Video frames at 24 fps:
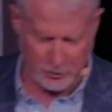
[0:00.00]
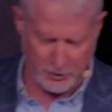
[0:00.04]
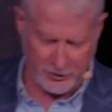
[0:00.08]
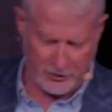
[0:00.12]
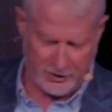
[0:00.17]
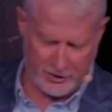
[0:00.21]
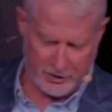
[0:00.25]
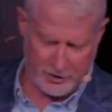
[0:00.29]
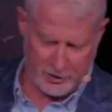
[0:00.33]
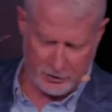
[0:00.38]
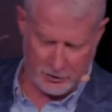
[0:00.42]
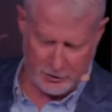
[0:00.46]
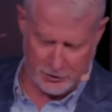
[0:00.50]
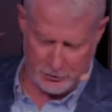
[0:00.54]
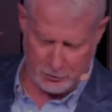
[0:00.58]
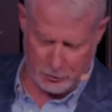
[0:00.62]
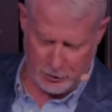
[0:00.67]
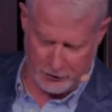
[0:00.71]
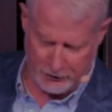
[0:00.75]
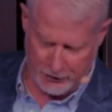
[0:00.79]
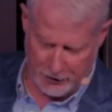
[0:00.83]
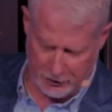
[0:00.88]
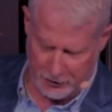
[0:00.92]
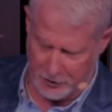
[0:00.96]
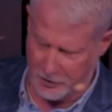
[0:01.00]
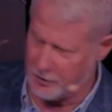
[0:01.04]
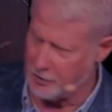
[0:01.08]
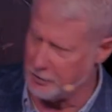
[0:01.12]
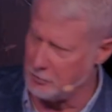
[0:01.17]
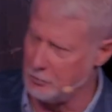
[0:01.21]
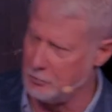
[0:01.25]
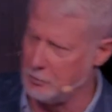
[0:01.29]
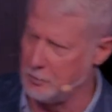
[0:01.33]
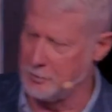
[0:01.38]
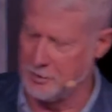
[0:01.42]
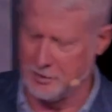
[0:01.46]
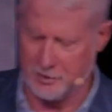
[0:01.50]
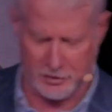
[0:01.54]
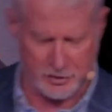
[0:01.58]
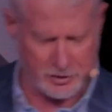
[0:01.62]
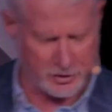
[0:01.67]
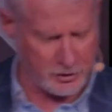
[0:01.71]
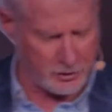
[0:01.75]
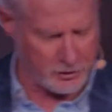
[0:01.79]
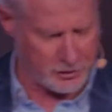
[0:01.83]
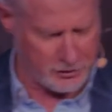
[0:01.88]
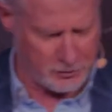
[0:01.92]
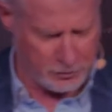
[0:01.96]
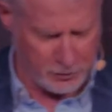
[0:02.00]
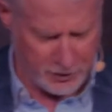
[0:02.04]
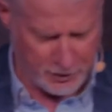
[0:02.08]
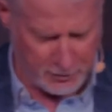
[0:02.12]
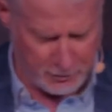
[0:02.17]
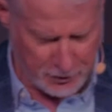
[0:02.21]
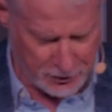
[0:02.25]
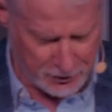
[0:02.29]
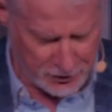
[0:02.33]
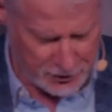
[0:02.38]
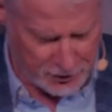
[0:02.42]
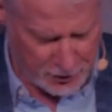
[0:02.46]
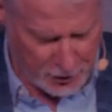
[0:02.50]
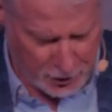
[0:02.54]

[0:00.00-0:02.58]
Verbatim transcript: that year is one of our young women in church, one of the most